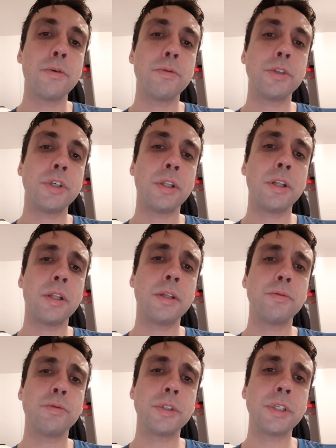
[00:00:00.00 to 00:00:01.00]
Which I thought
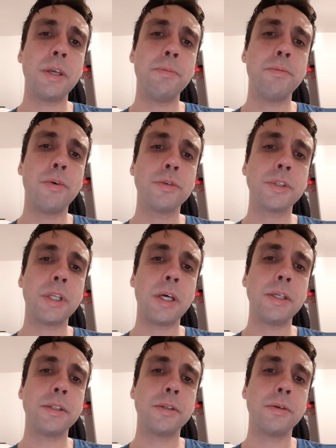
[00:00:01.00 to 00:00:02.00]
it was Kimbo
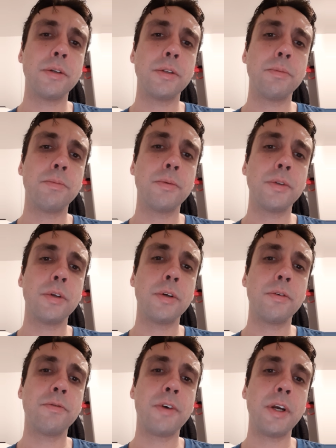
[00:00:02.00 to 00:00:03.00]
Slice, the, the the
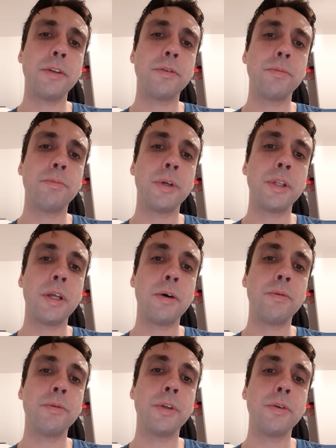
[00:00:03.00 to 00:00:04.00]
fighter, but now
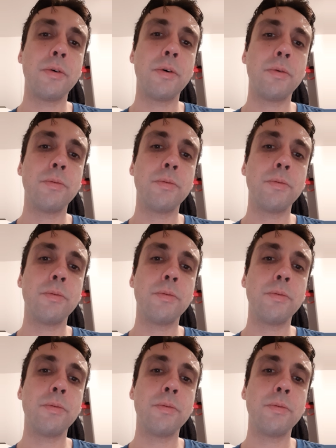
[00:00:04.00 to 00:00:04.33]
we know,